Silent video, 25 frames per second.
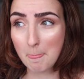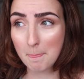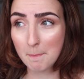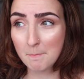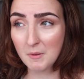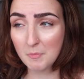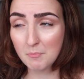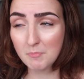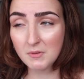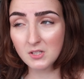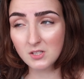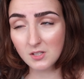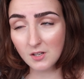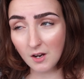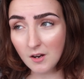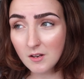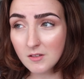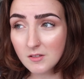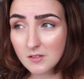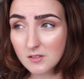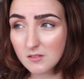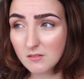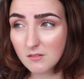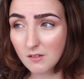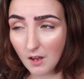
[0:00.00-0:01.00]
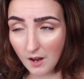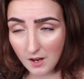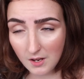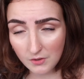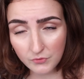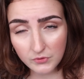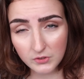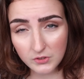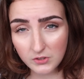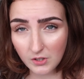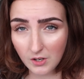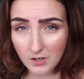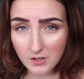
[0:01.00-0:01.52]
But besides the
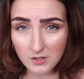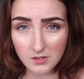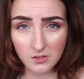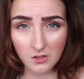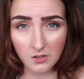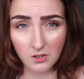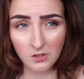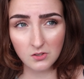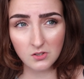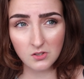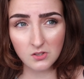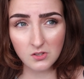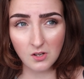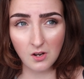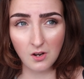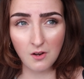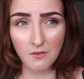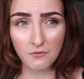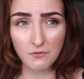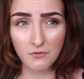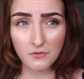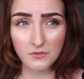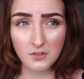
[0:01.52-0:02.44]
advertising stuff,